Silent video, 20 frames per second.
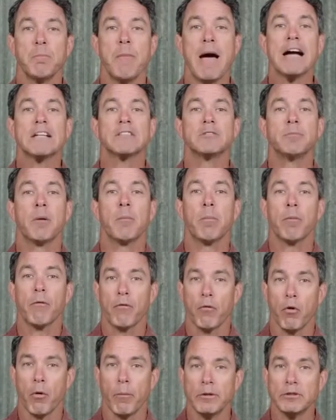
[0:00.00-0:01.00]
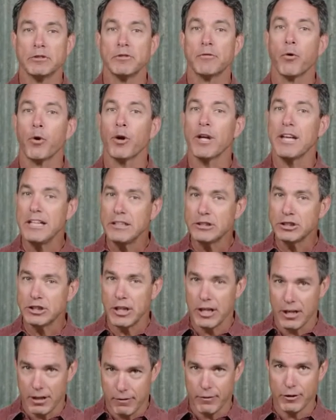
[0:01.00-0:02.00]
maximum performance for
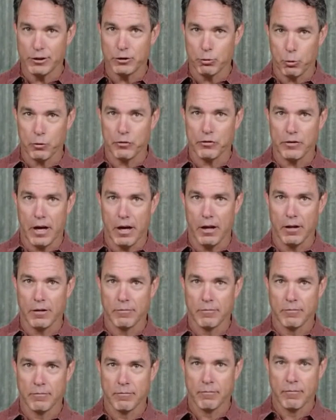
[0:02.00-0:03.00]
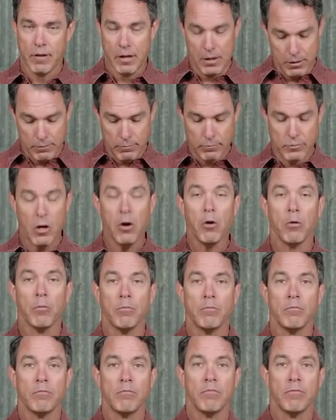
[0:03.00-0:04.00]
each individual cell. So,
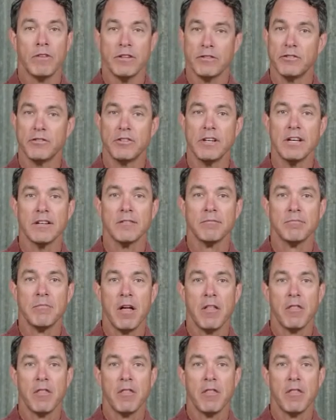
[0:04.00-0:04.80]
this is it,